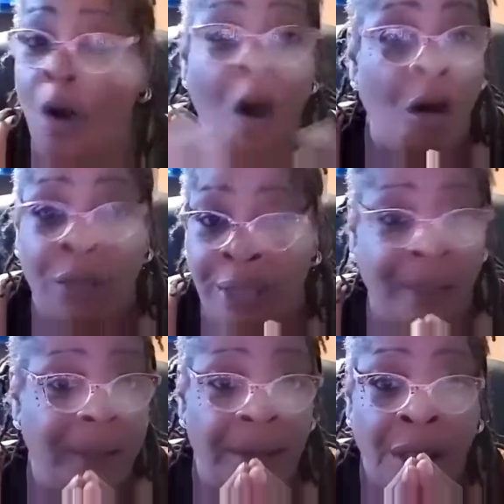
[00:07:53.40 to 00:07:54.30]
got their
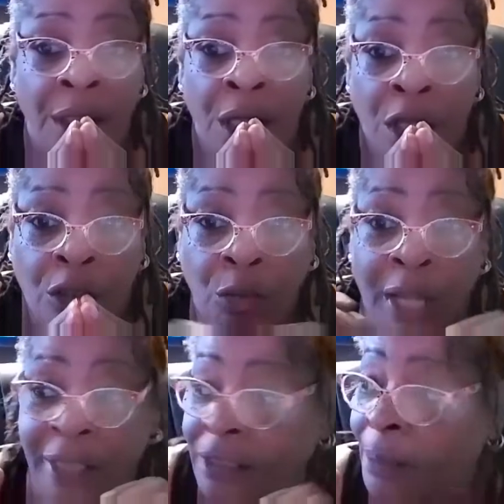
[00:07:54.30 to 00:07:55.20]
milk all in us.
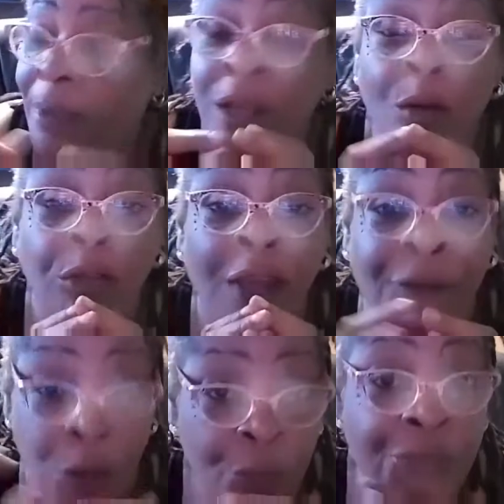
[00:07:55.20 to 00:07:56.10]
So there's
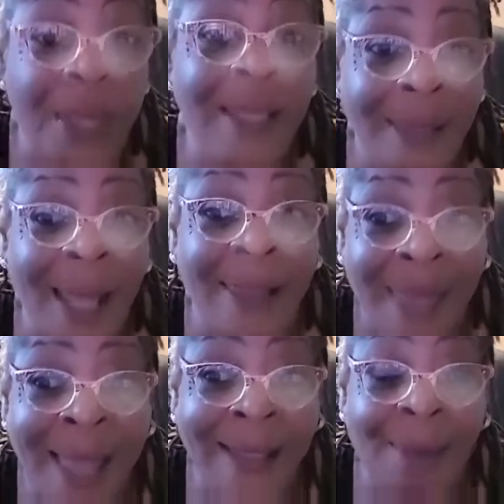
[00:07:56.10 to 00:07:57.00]
some of your, if you
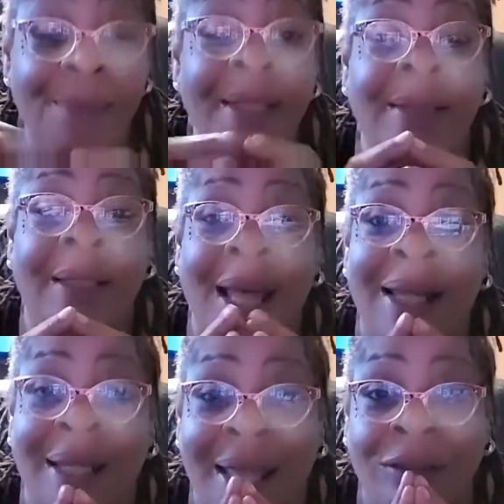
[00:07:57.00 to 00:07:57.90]
think like that,
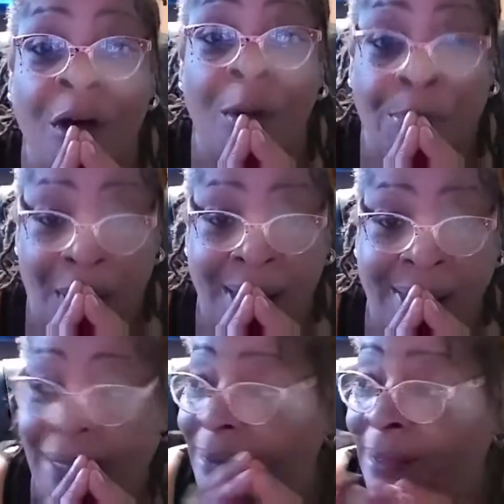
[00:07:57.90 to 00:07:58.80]
that means a lot of that
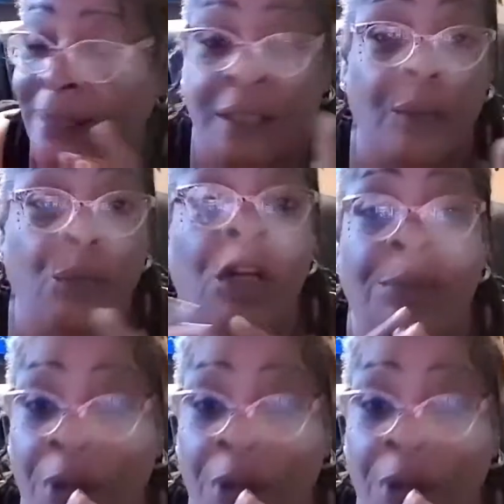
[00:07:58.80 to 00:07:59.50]
thought process